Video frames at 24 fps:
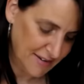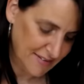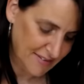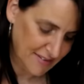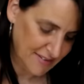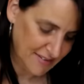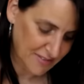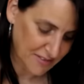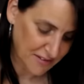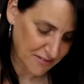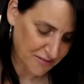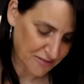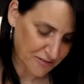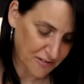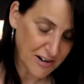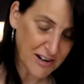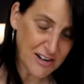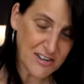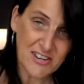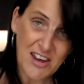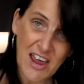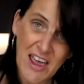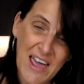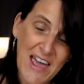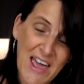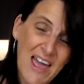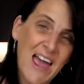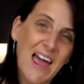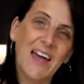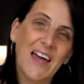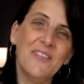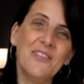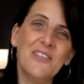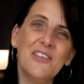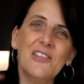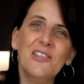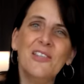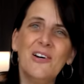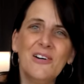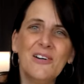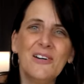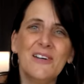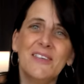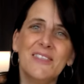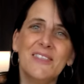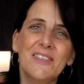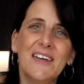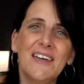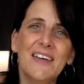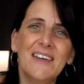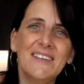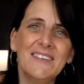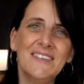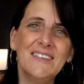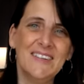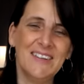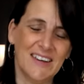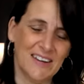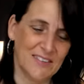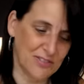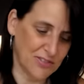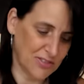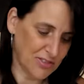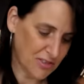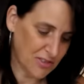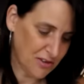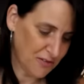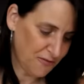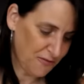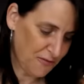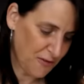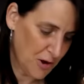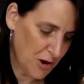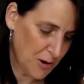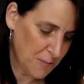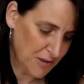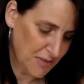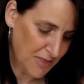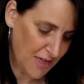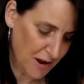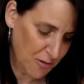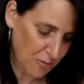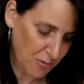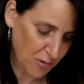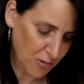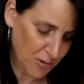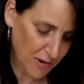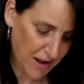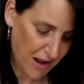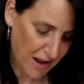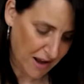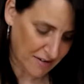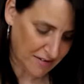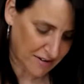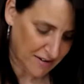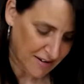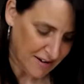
in the fridge, and the longer they sit, the firmer they will get.